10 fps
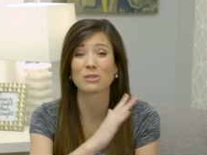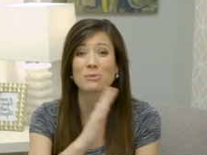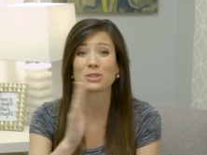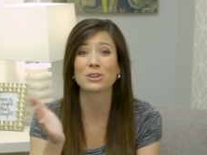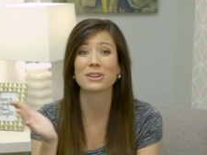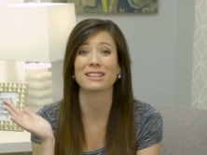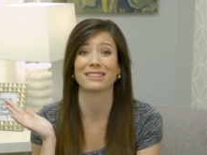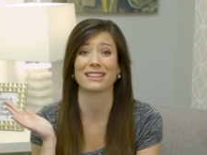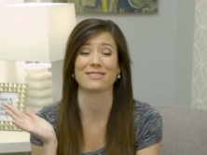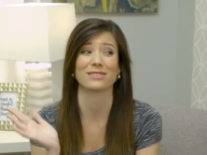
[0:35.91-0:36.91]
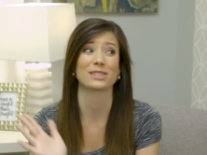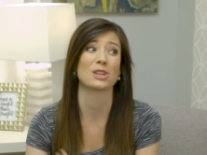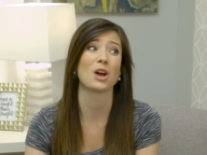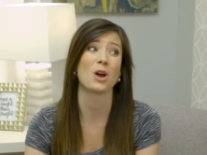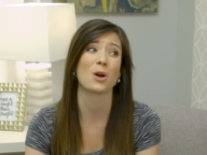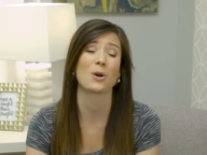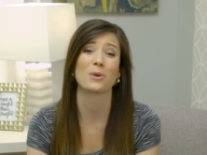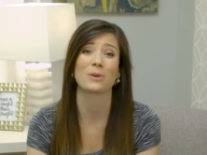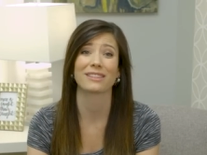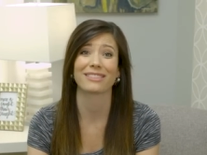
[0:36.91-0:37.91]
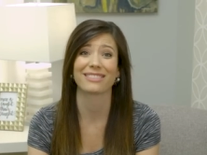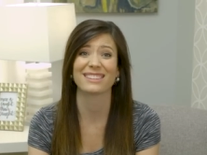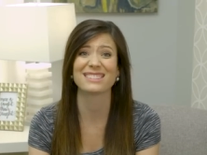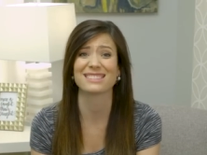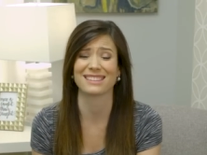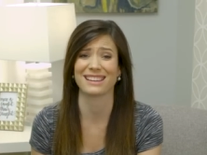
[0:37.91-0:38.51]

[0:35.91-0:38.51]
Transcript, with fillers: through maternity leave, so this is